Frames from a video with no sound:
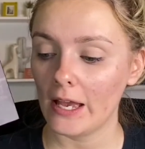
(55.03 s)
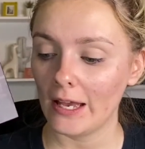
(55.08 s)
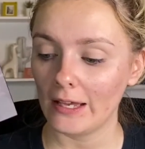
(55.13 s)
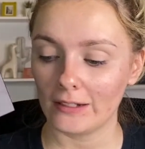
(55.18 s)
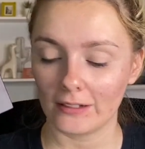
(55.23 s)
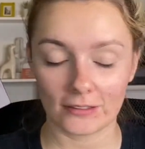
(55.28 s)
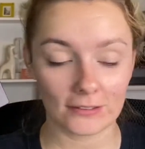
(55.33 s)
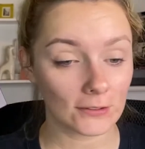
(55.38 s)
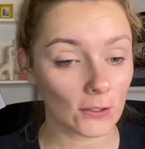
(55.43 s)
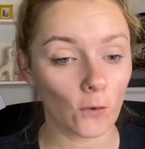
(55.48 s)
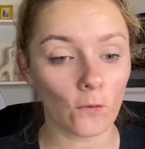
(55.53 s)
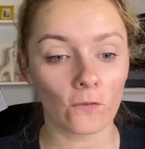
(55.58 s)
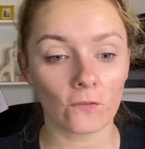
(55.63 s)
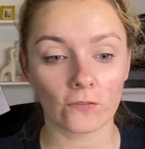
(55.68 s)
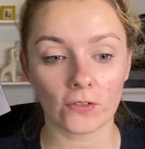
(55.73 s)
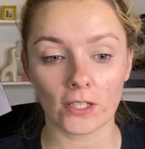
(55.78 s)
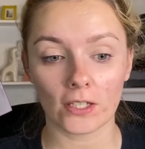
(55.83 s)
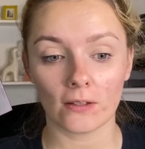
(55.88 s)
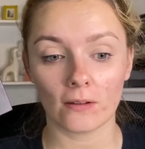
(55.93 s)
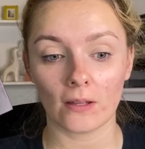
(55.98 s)
and I don't
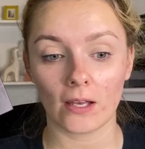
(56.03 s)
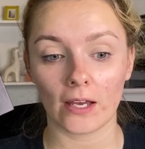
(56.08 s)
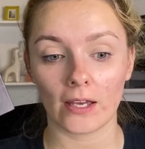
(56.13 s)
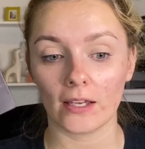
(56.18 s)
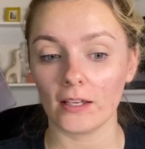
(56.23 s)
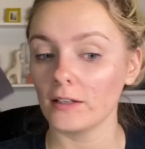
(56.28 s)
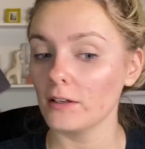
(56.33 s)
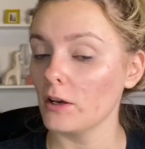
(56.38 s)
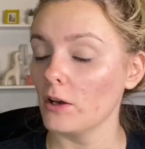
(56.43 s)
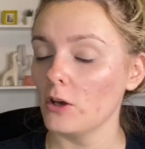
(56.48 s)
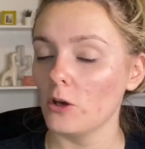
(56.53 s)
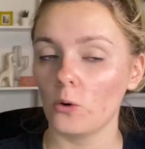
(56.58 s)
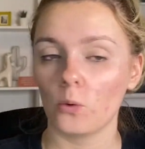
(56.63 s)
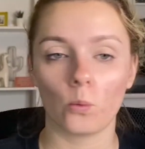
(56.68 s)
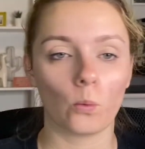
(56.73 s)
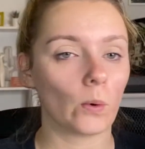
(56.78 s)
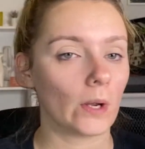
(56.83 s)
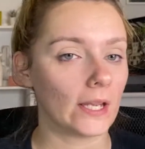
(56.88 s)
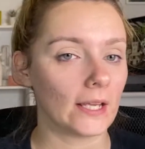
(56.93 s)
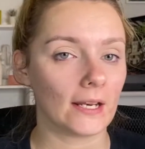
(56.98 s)
feel like
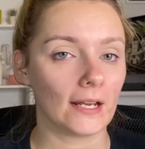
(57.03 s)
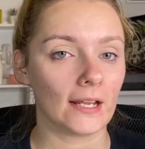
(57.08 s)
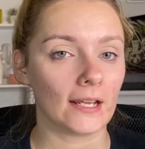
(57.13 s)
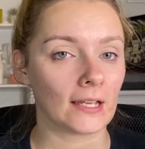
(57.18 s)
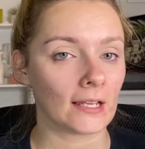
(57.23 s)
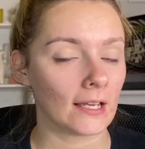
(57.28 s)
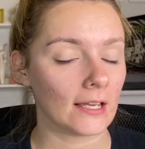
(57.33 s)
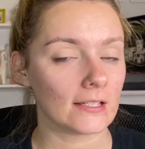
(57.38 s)
waiting